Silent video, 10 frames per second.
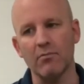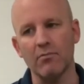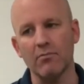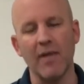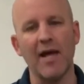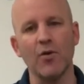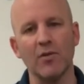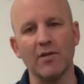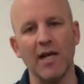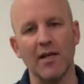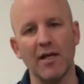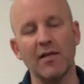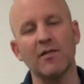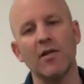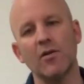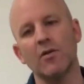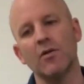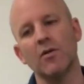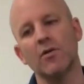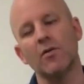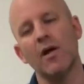manual techniques that you could do,